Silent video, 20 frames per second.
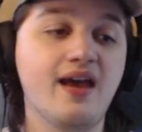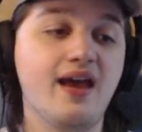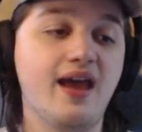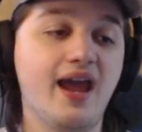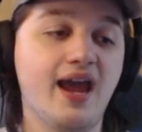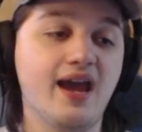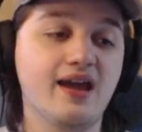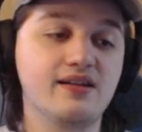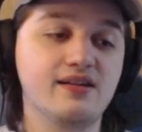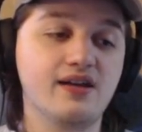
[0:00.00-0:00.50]

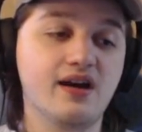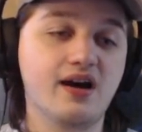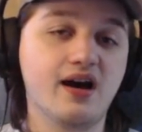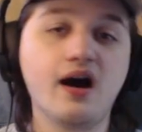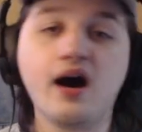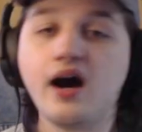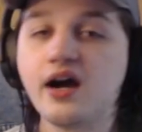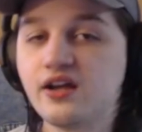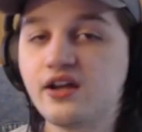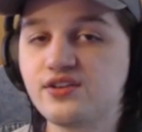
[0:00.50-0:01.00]
and
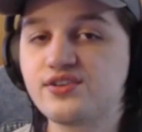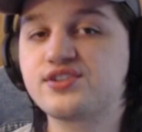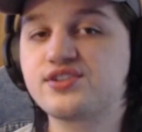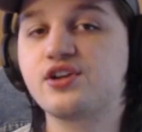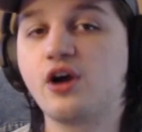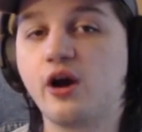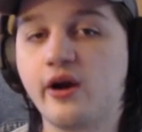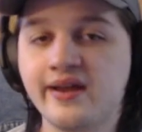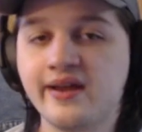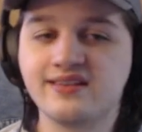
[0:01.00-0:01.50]
a good
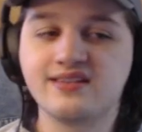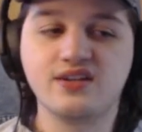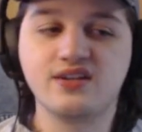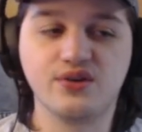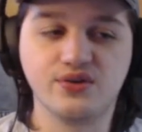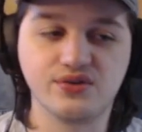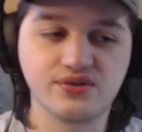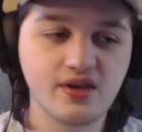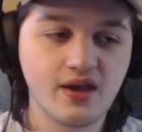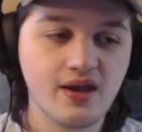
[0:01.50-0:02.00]
Star Hit to
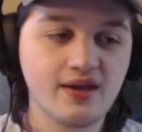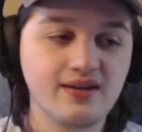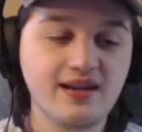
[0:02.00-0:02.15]
use.